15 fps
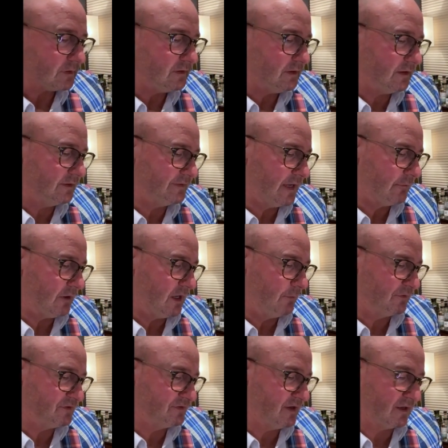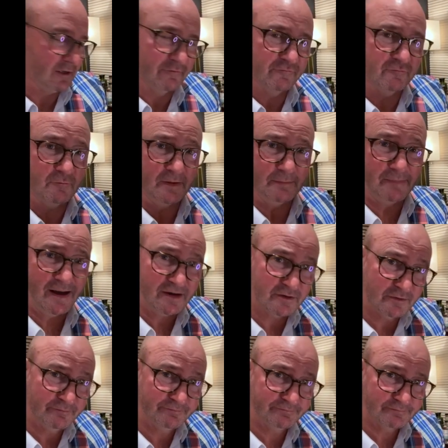uh, they were able to take it over for about a buck
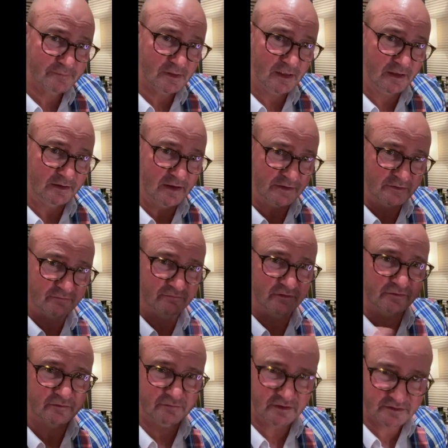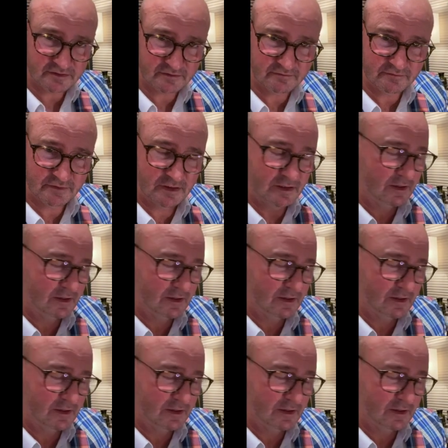and had to resurrect it.